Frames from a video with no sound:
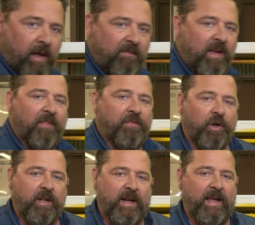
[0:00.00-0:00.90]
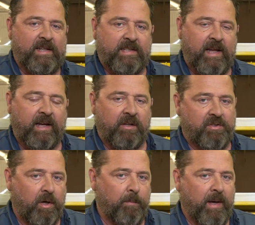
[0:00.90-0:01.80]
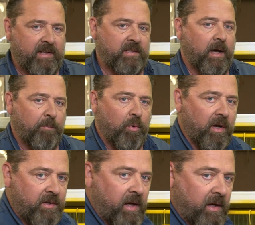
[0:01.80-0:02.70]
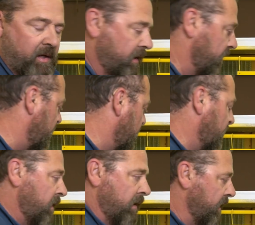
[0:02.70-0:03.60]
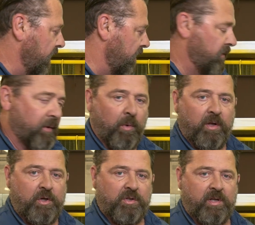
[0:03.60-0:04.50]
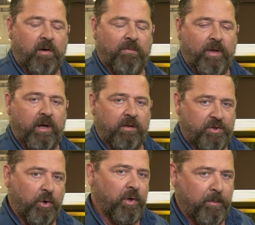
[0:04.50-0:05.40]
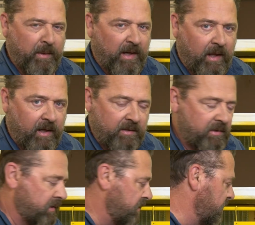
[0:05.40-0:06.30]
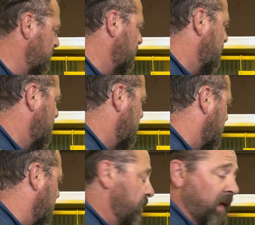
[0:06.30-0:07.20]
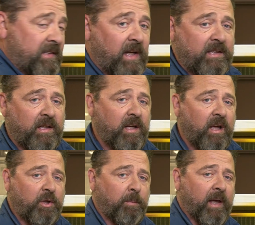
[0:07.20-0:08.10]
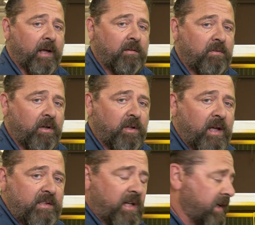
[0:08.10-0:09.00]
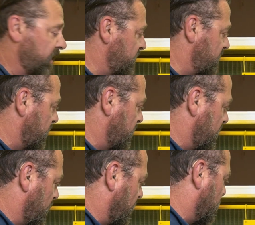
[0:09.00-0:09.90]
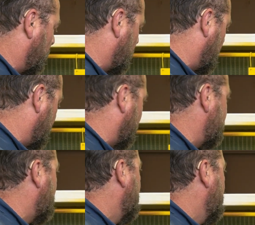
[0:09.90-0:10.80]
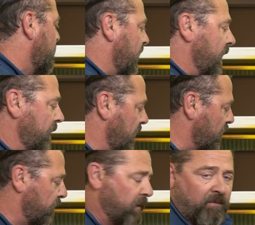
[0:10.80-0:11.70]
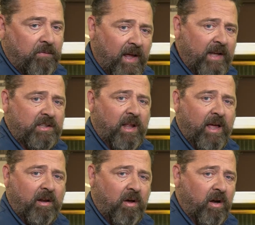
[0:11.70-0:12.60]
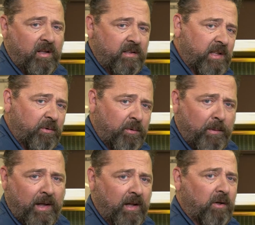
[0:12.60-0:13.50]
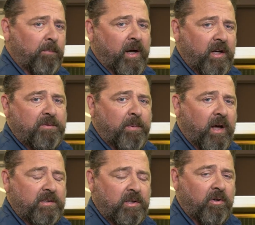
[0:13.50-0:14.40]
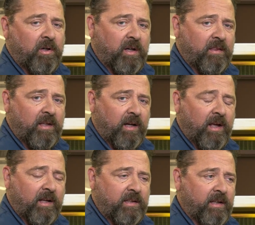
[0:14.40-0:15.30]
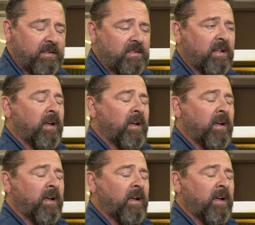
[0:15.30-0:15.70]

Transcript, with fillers: I've got thirty-nine seconds on my stopwatch out here. Now, the one you see over here is going to be less, but that's actually not too bad. thirty-nine seconds to do a full coverage. Now, I'm not going to put a flashlight on it and see where my little bare spots are or anything like this,